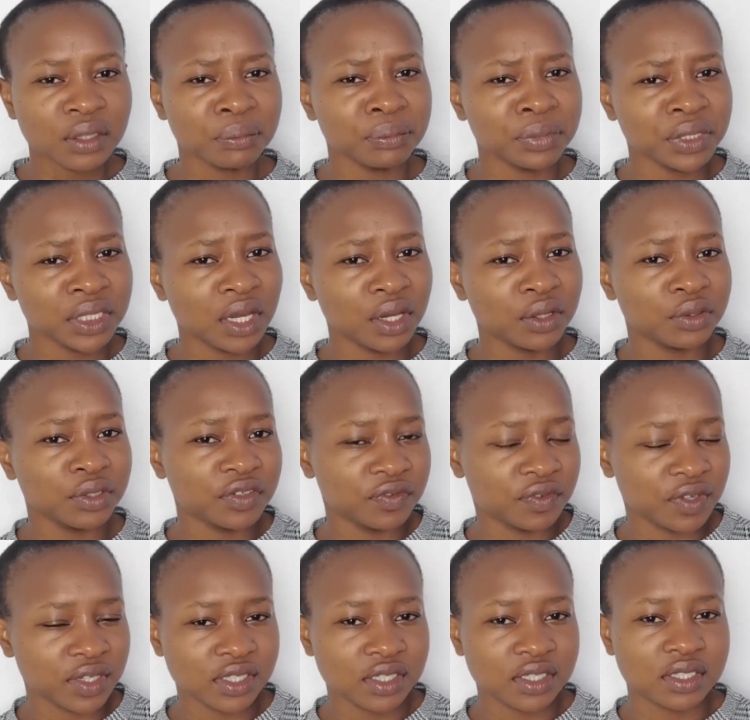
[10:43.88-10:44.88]
bigger
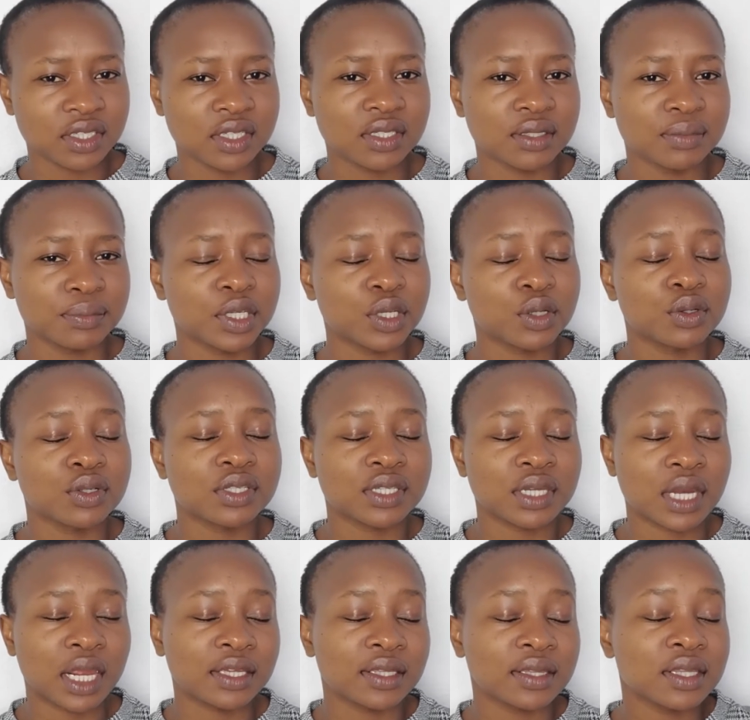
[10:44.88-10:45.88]
universities, because
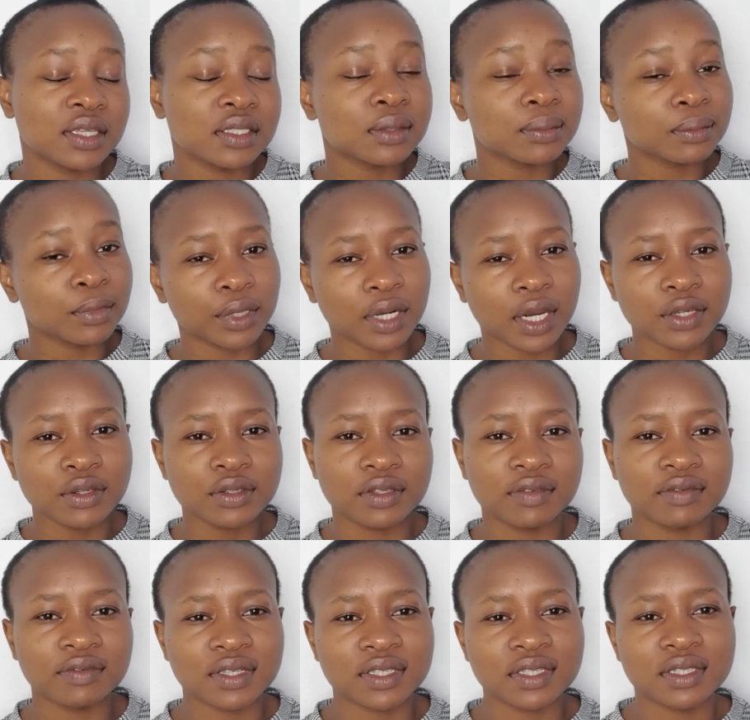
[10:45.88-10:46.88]
like the smaller
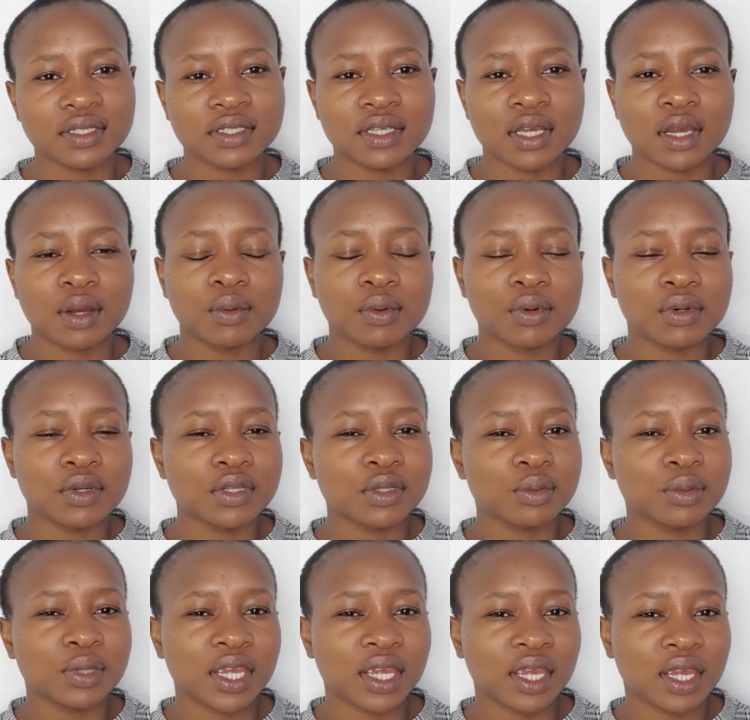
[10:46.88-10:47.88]
university I was,
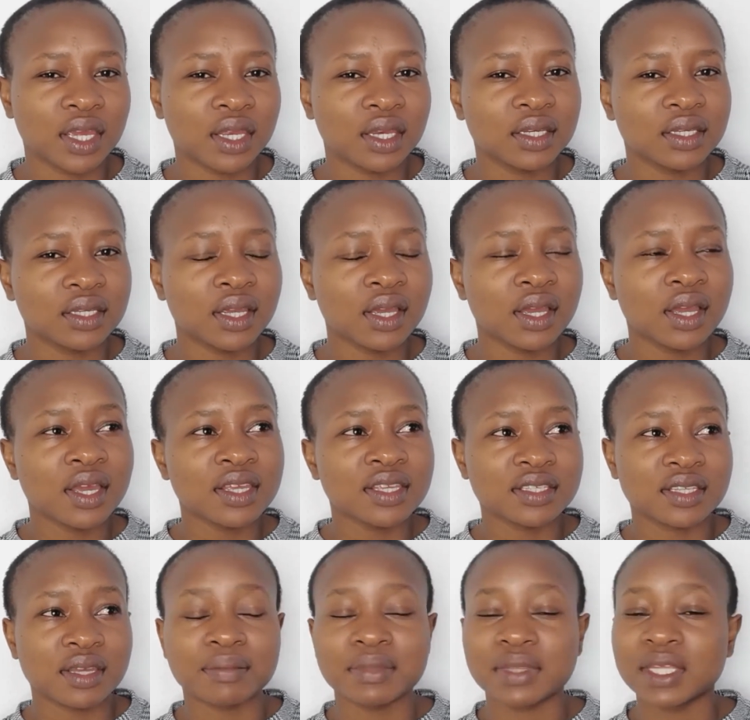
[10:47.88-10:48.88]
we had
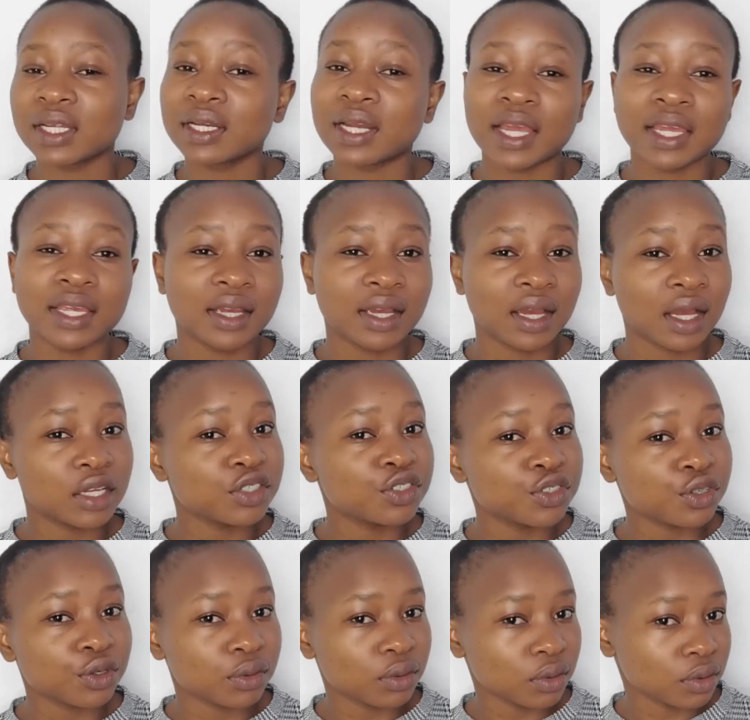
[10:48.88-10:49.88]
something like
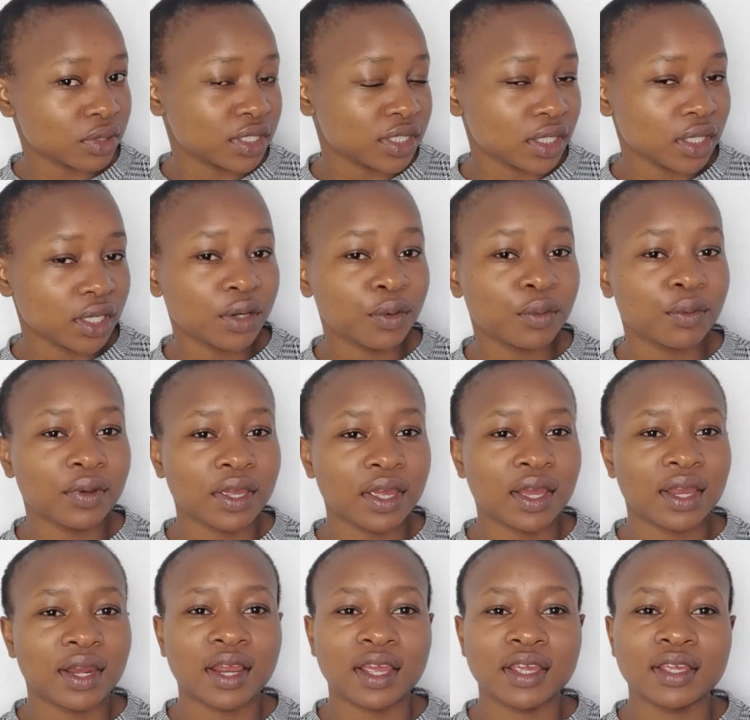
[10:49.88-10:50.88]
cultural day
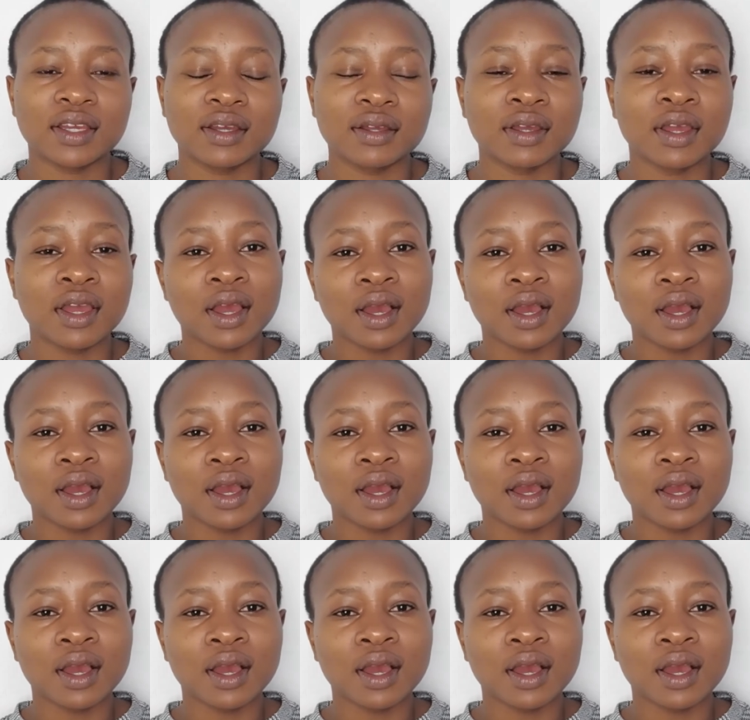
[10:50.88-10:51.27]
where like